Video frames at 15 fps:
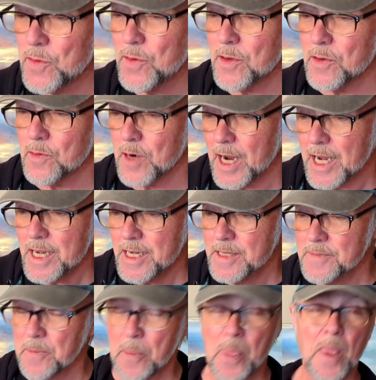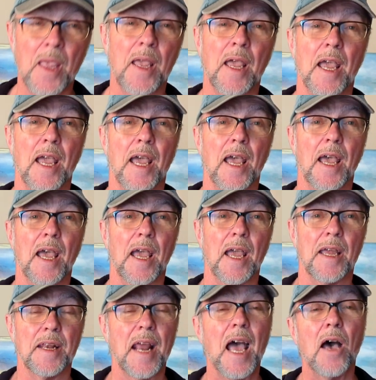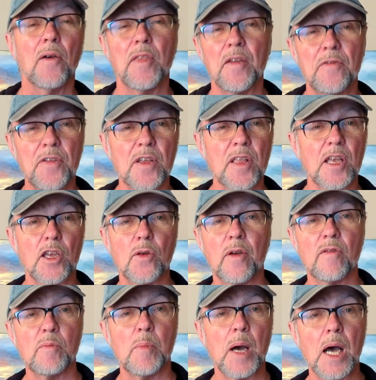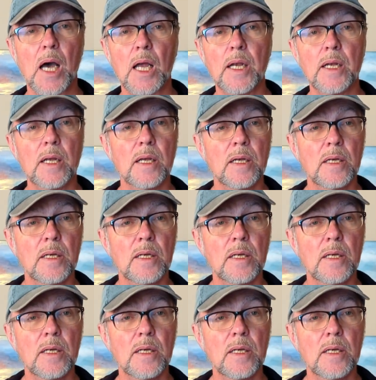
cool, right?" And now they feel like you have a bond.